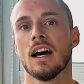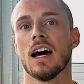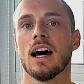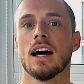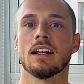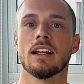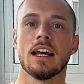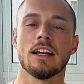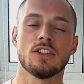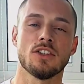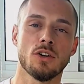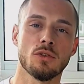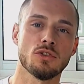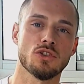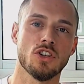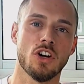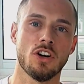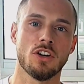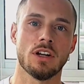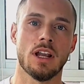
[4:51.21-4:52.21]
And I told
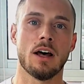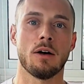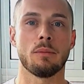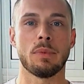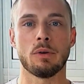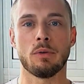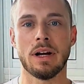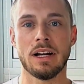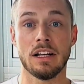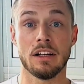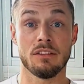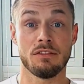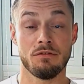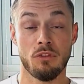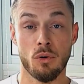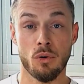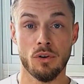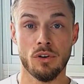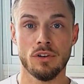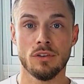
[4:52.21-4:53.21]
John I'll be ready at
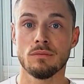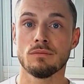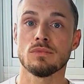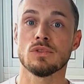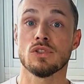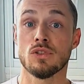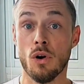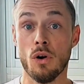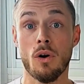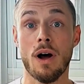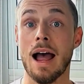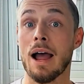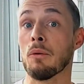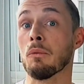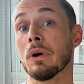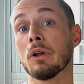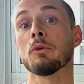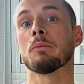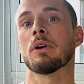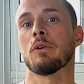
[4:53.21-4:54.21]
4, so I
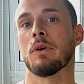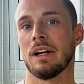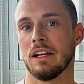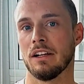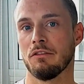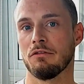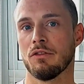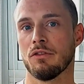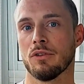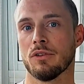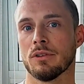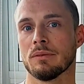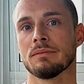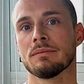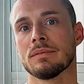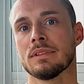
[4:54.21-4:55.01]
will be ready at 4.